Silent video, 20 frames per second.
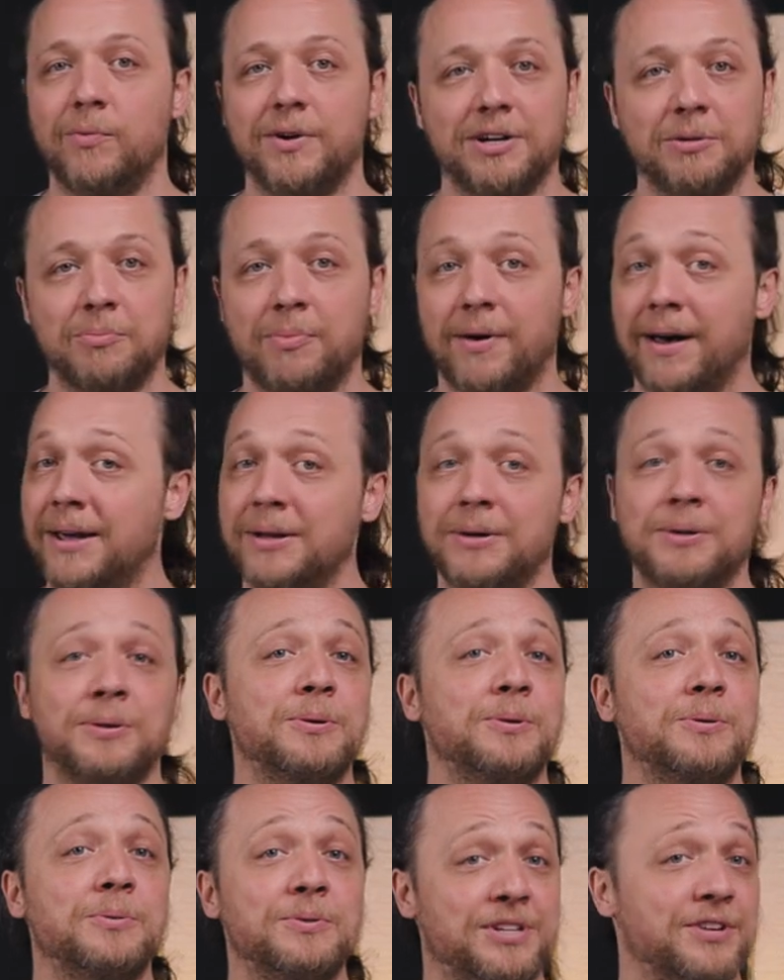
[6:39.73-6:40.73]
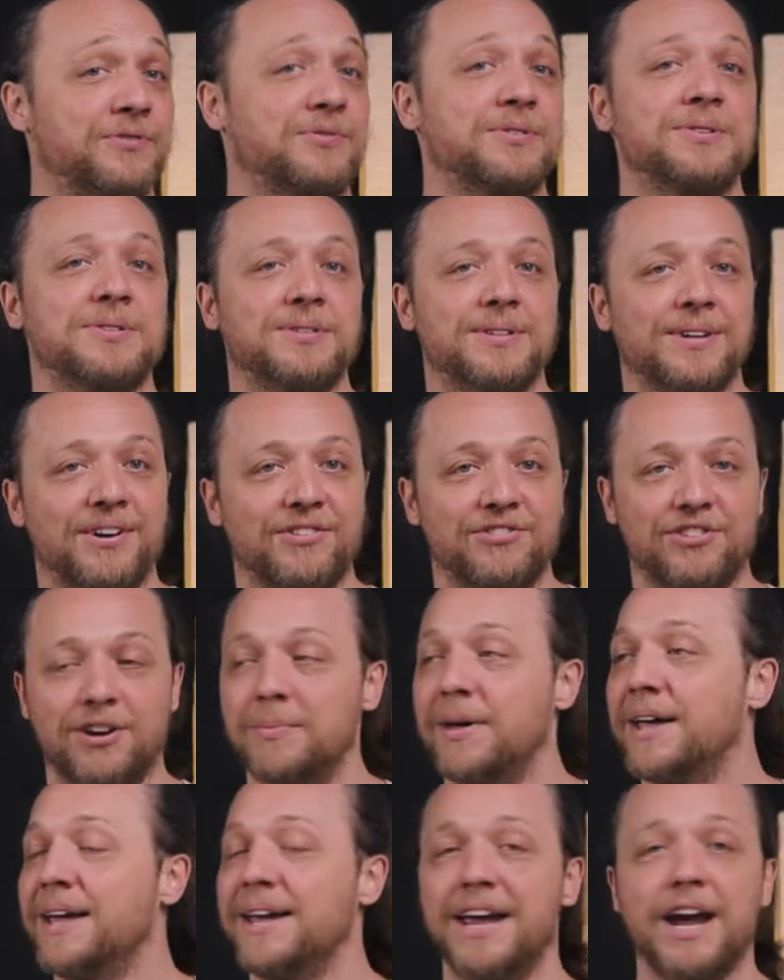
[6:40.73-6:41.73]
We could buy a new different snare
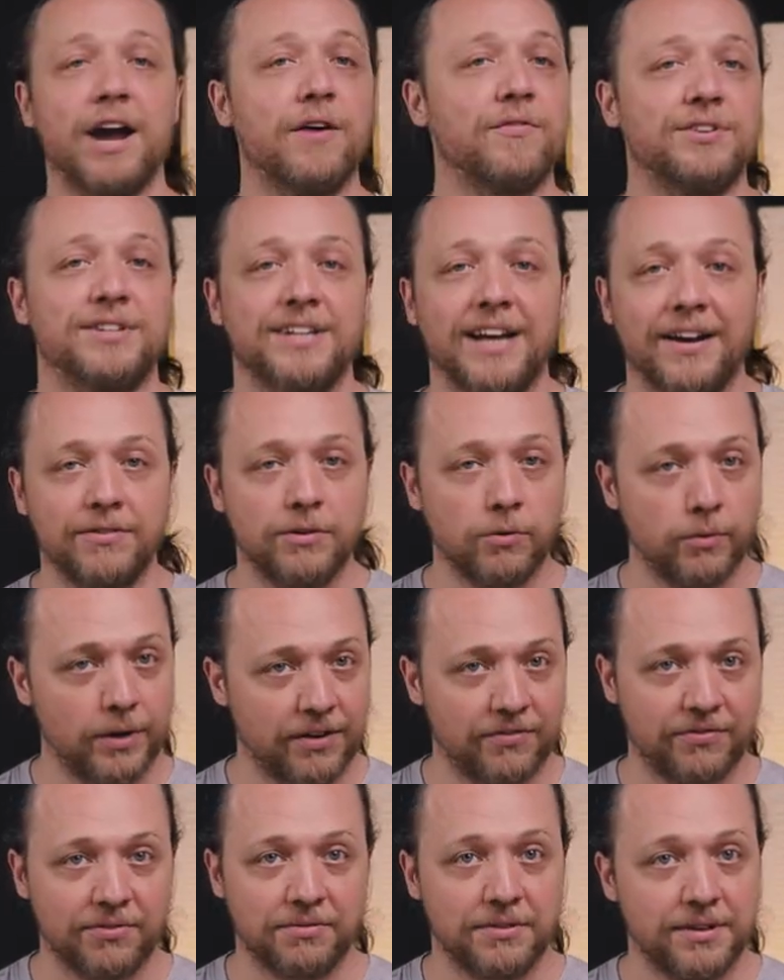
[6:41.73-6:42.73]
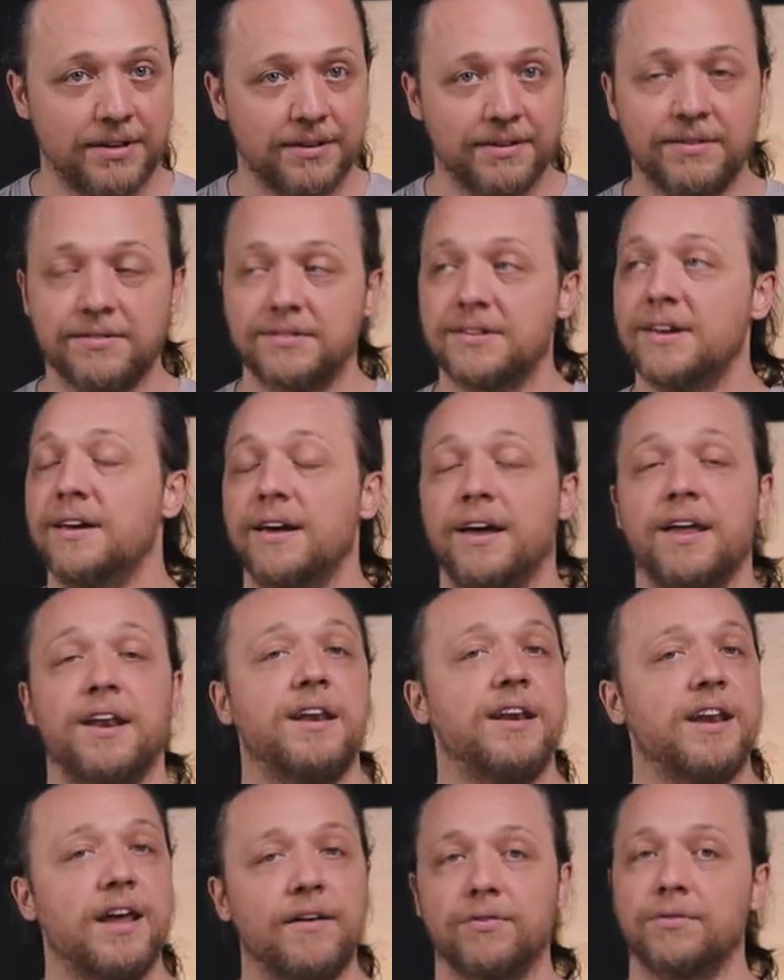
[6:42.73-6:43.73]
drum every day of the week for years
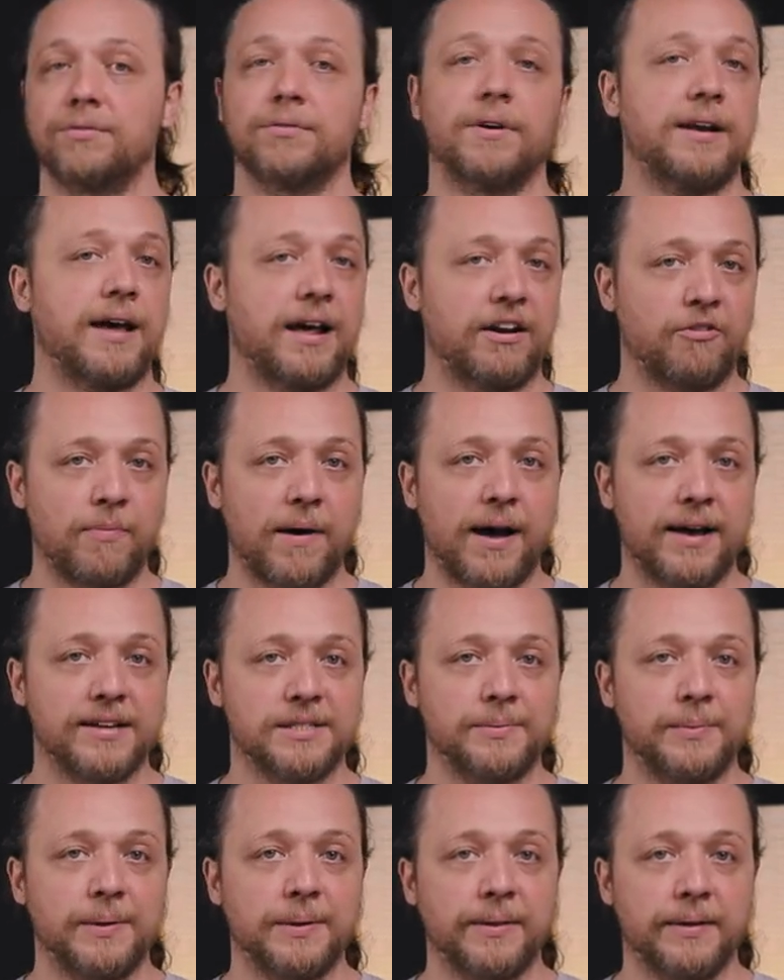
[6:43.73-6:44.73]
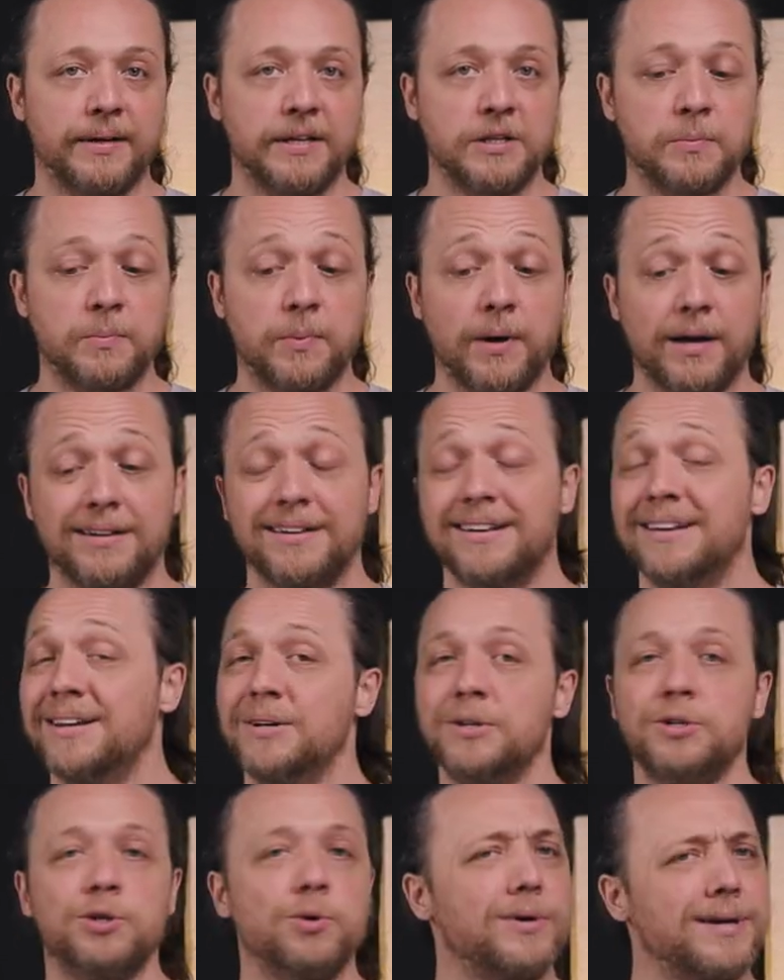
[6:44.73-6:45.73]
and never run out of possibilities. But
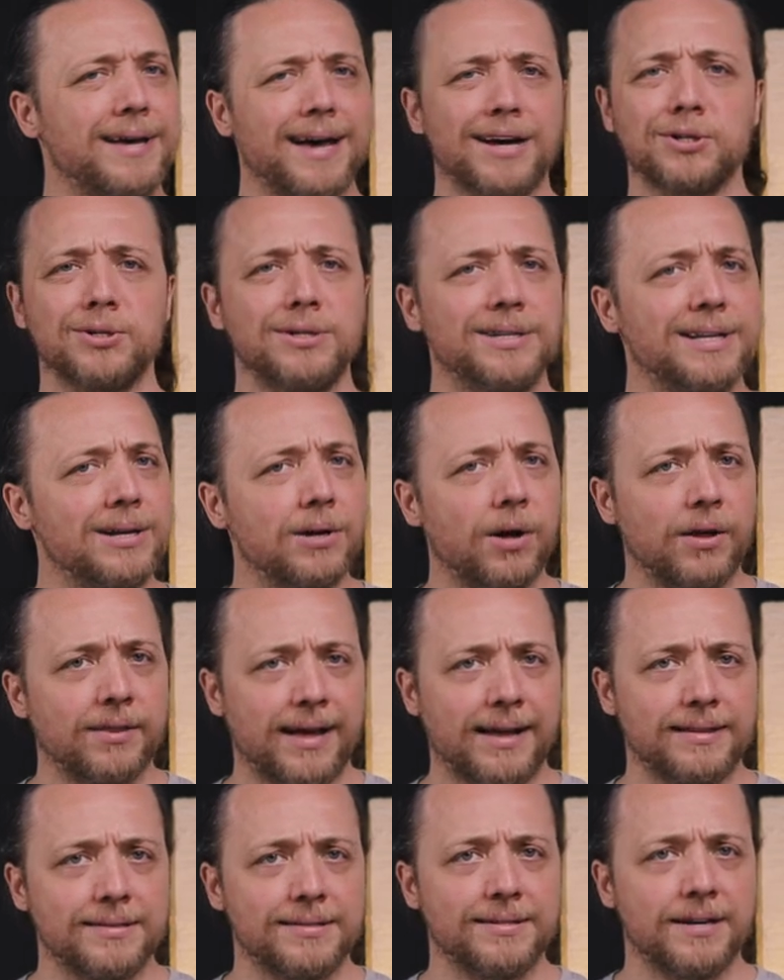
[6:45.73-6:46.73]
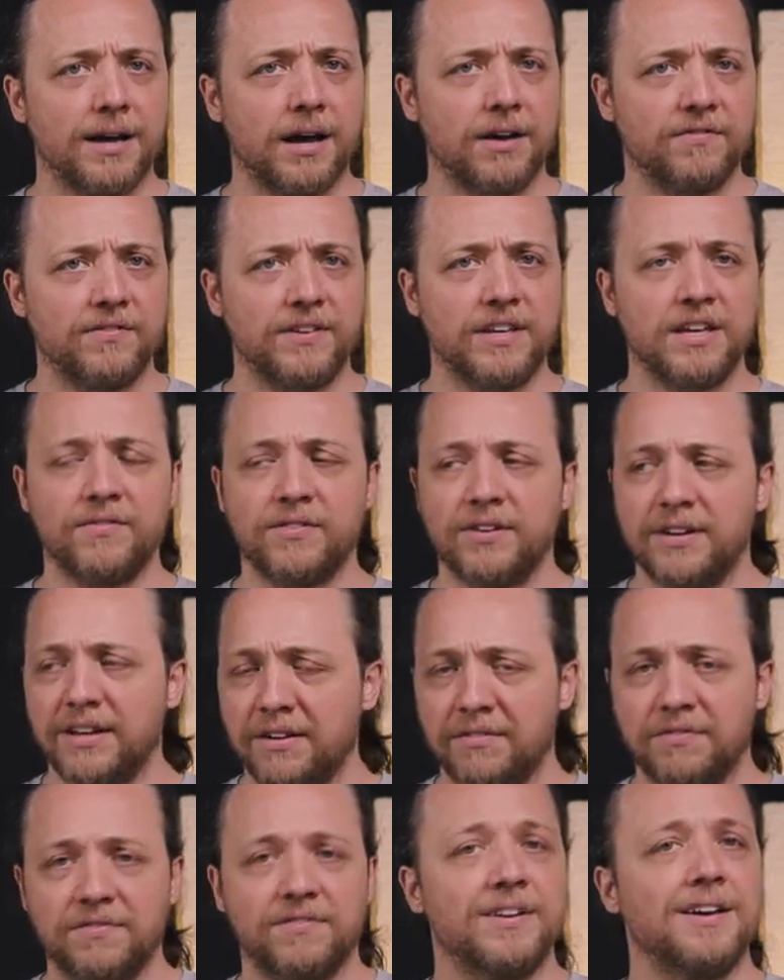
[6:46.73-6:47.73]
do we actually need all that stuff, even
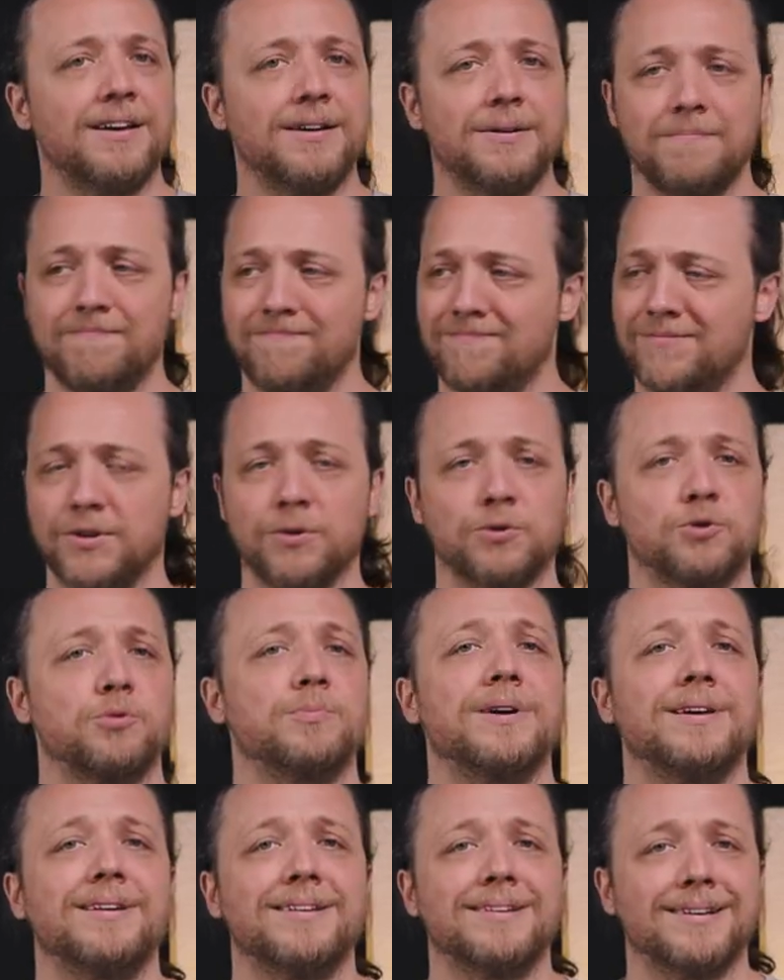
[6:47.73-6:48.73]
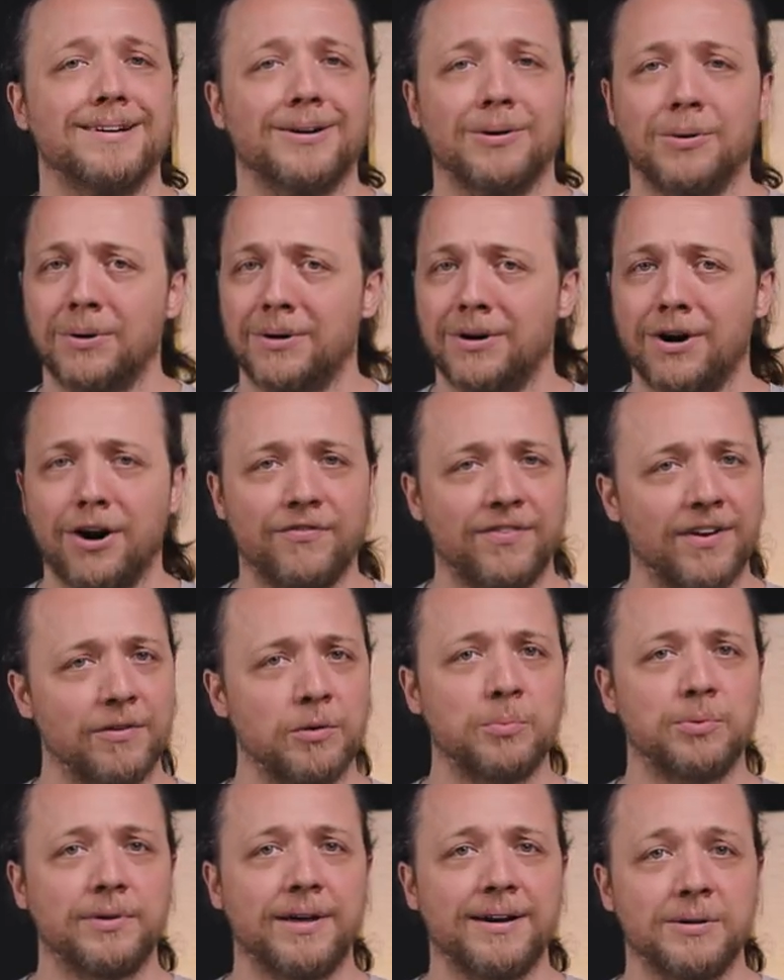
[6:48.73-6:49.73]
if social media or our
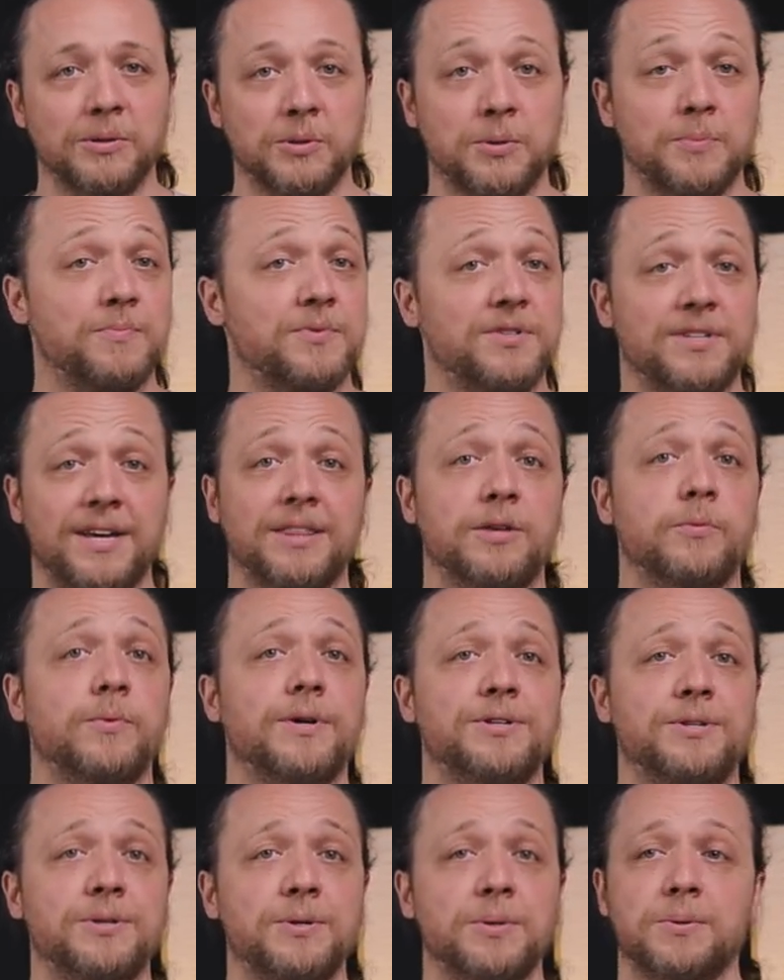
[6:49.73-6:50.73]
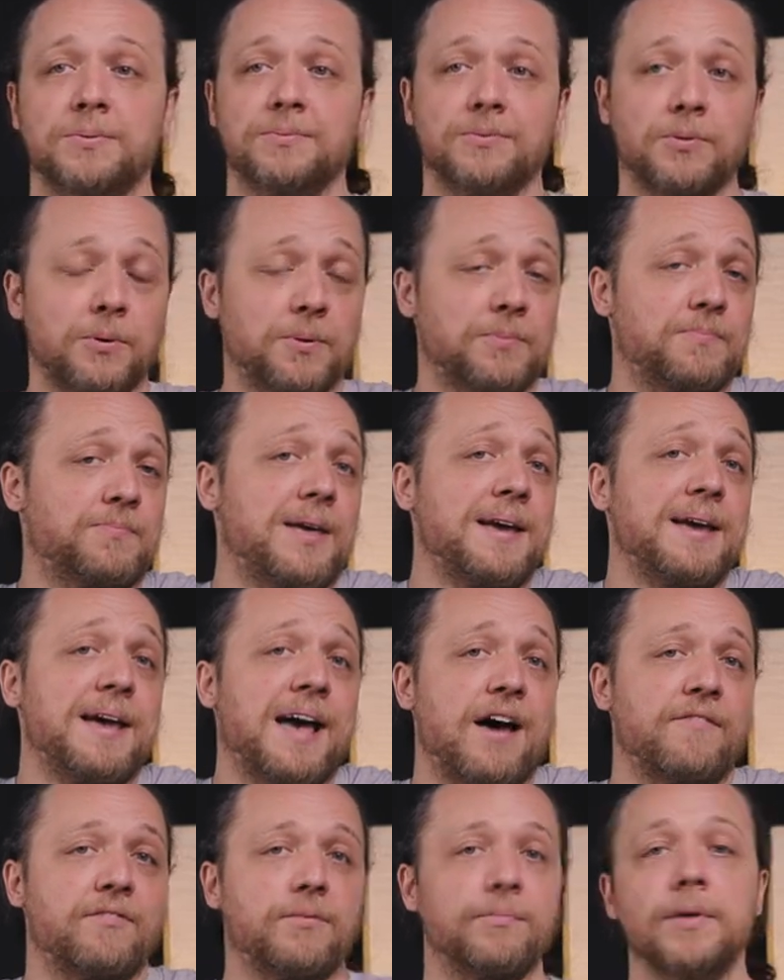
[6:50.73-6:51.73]
favorite players say that we do, or they
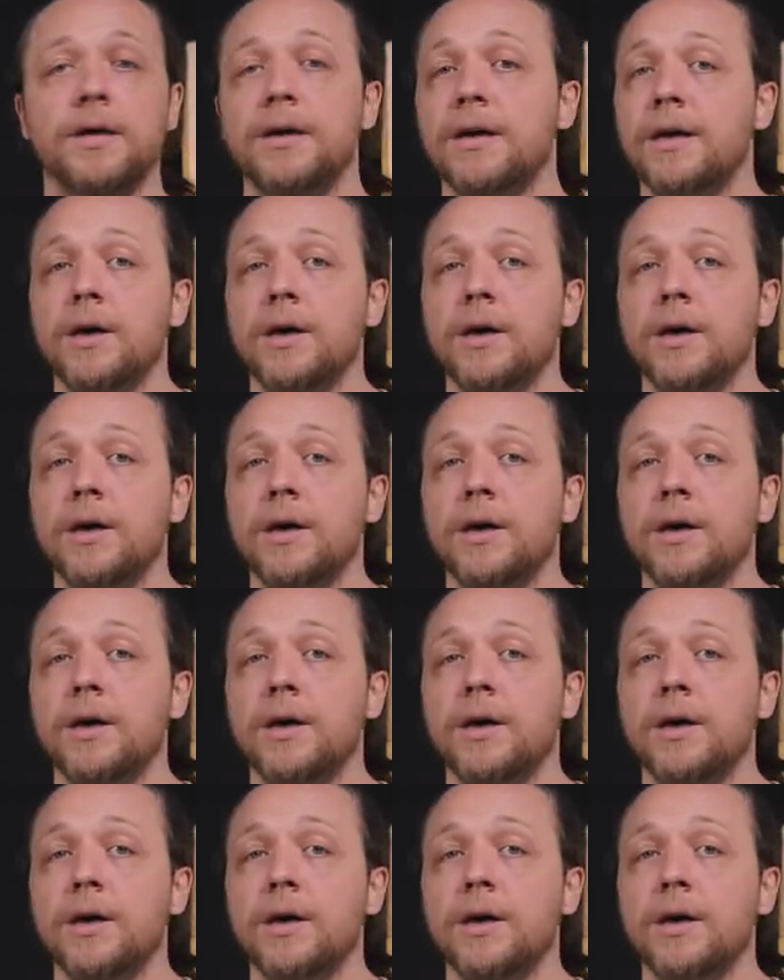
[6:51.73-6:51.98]
have them?